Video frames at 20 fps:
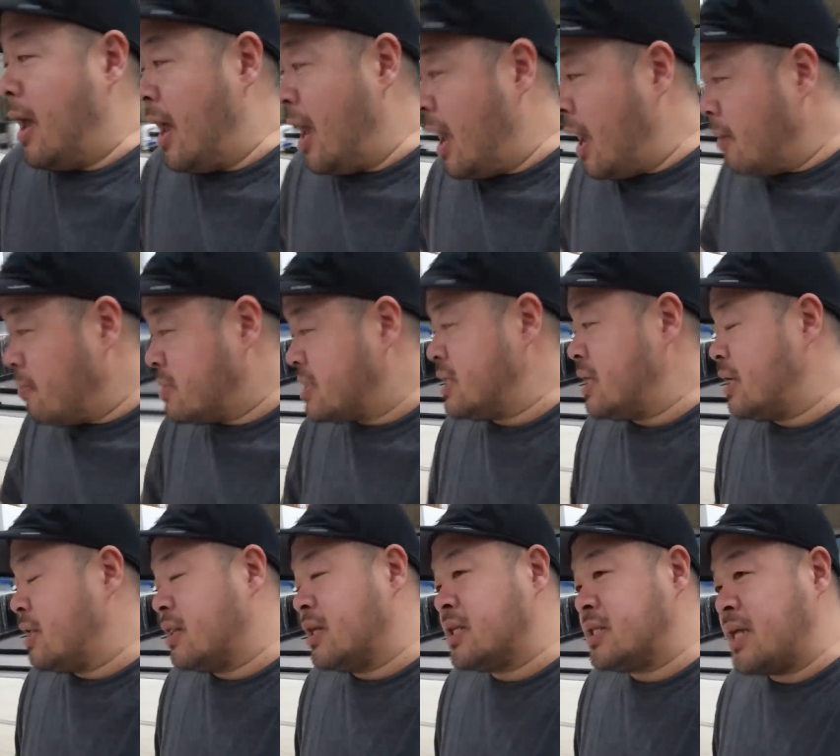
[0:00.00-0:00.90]

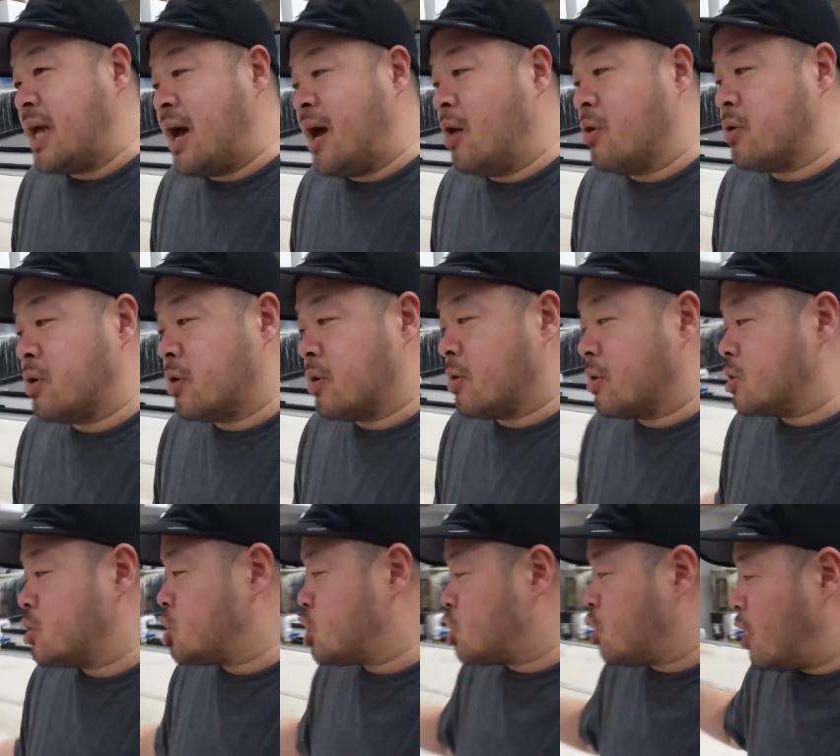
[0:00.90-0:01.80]
emptying this out,
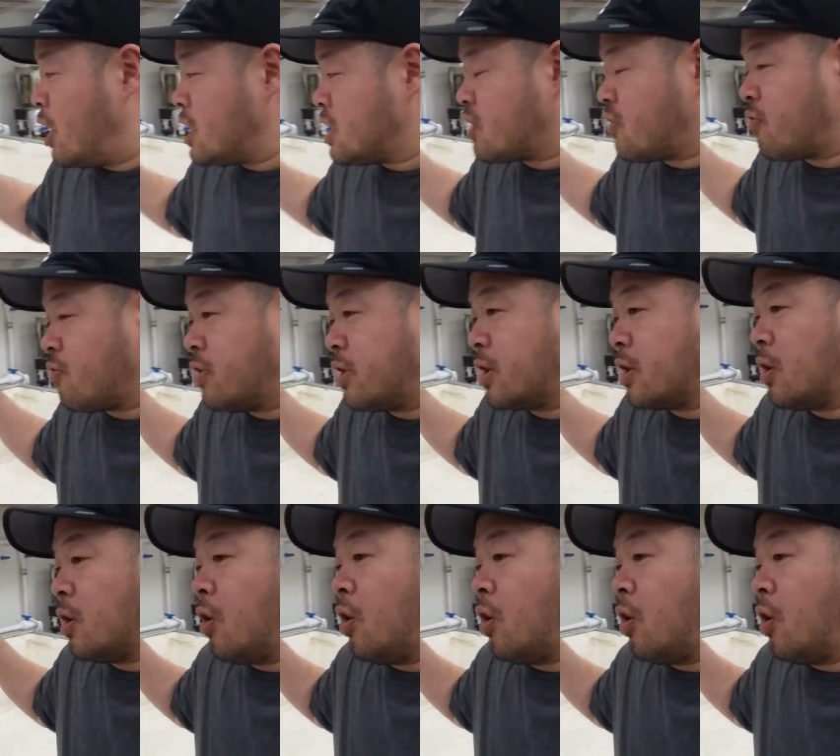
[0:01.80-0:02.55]
transferring